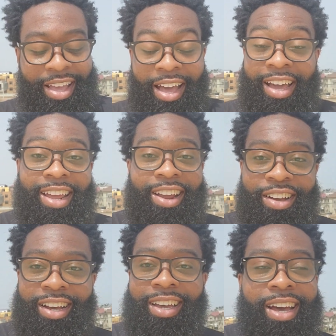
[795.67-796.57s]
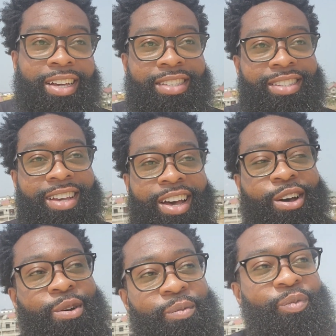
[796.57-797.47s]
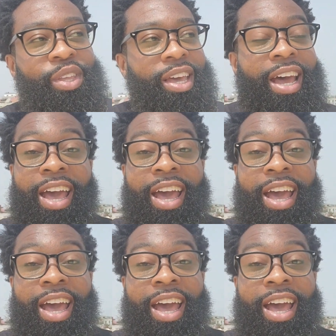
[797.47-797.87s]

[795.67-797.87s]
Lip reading: got a haircut, guys, and I